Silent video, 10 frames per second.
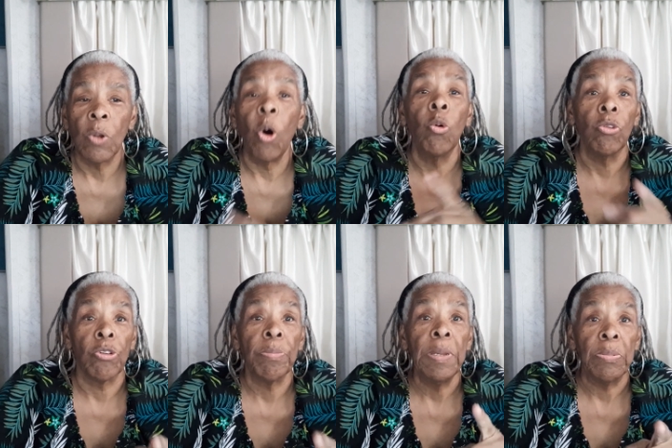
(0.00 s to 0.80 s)

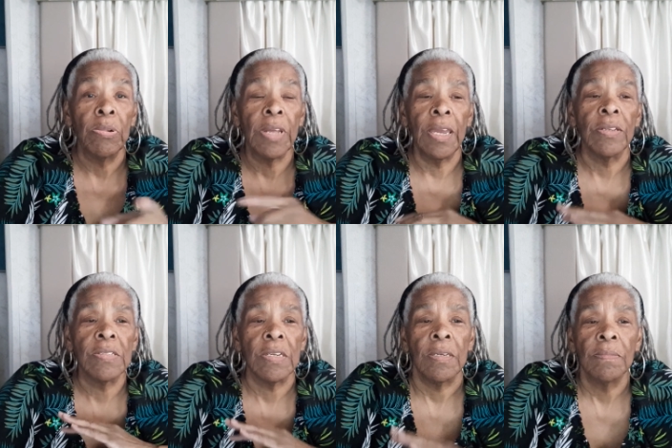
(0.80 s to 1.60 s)
Older people can't
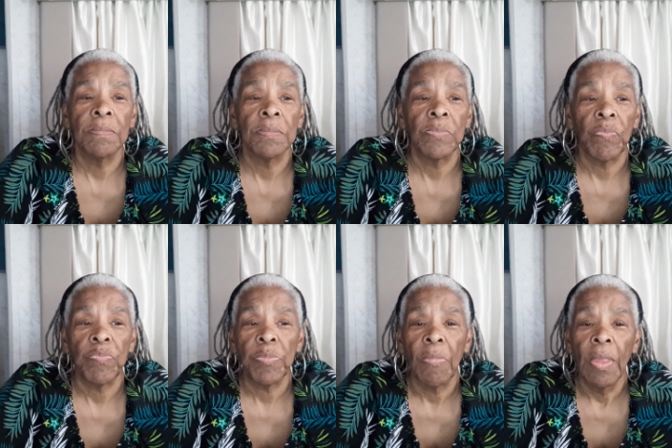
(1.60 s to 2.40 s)
see.
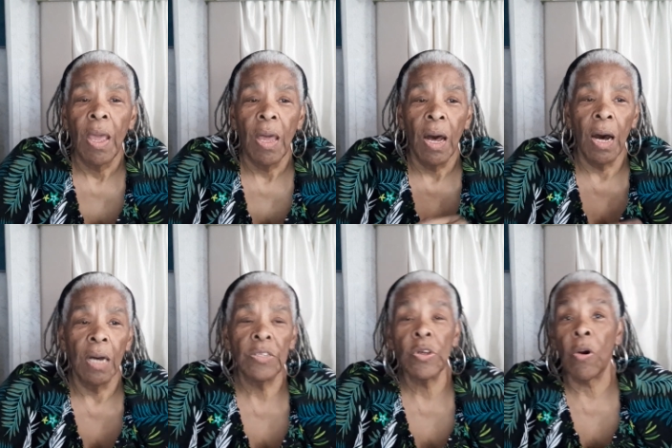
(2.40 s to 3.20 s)

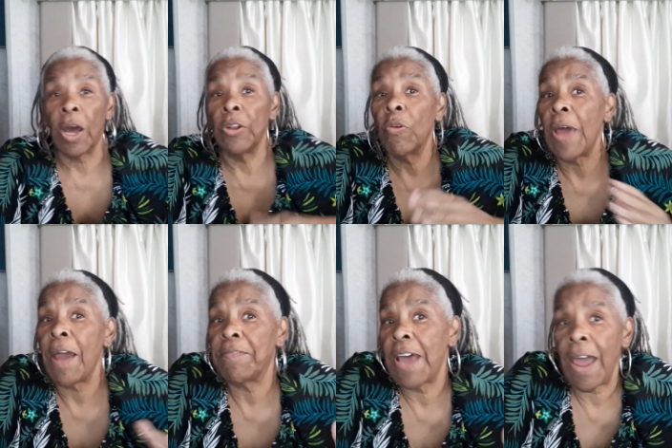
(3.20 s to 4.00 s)
So I don't
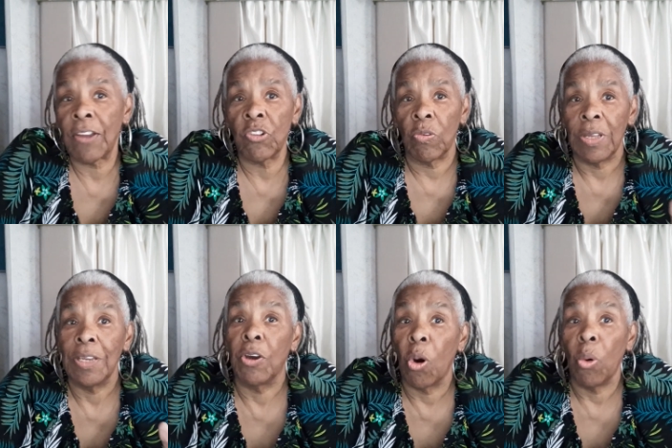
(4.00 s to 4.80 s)
have to actually
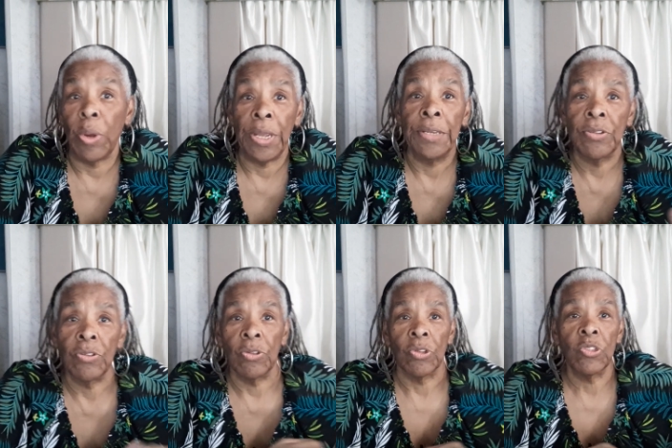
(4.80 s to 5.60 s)
go
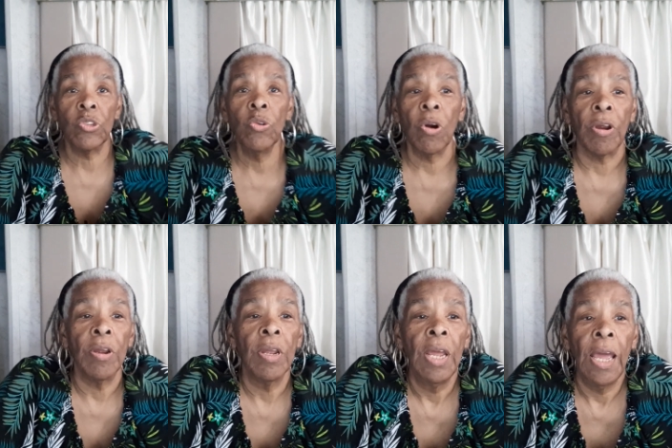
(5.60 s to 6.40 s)
into the store.
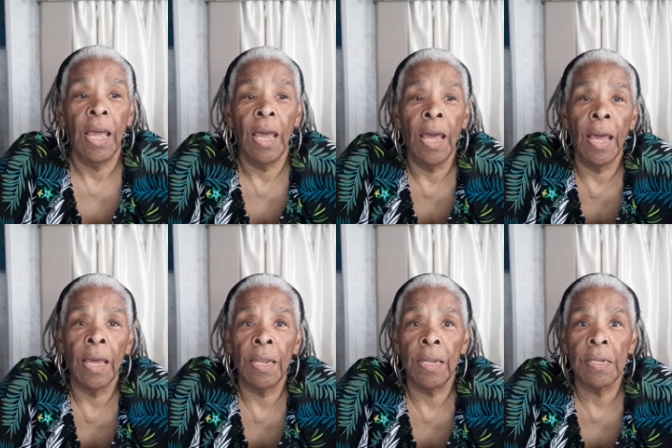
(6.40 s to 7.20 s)

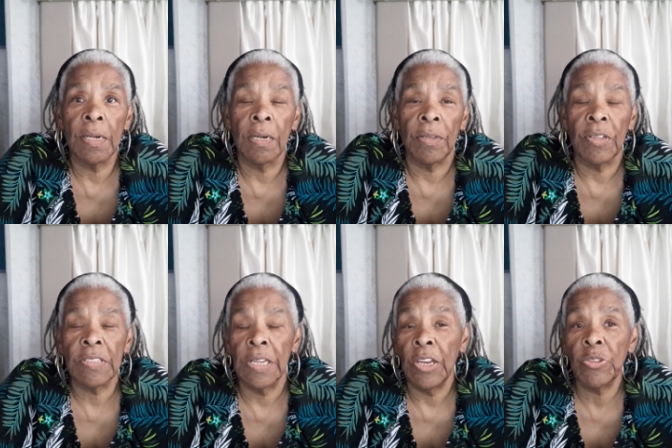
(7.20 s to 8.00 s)
And
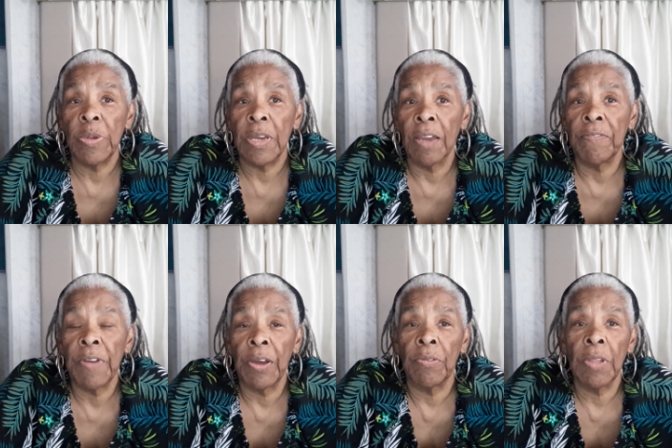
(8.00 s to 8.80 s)
this last week I
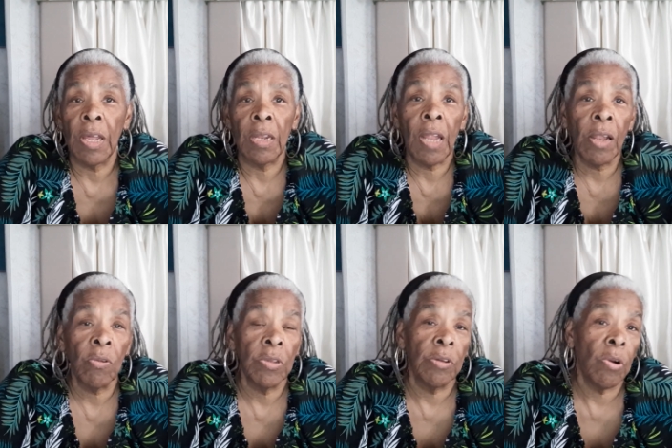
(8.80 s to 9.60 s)
found that not
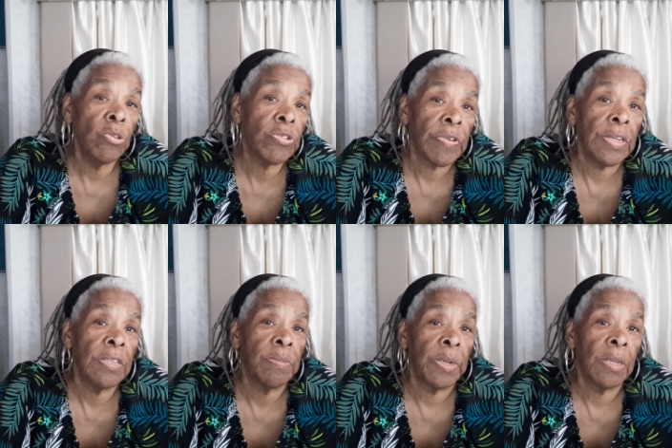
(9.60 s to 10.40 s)
only
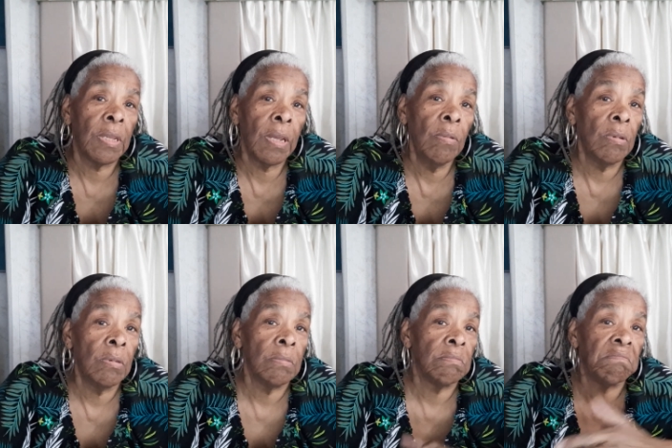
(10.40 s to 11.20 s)
groceries, but they
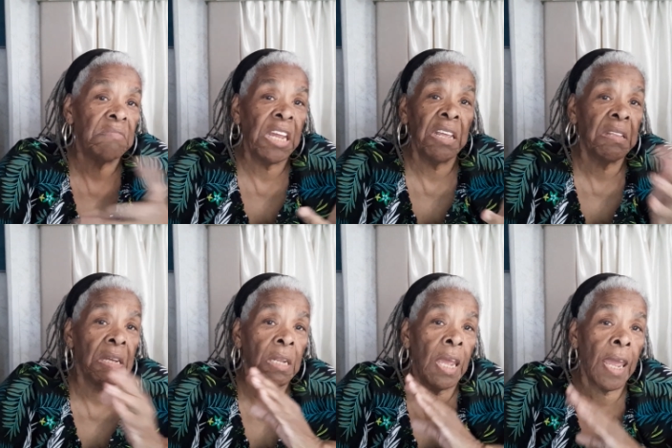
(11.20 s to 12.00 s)
will, anything they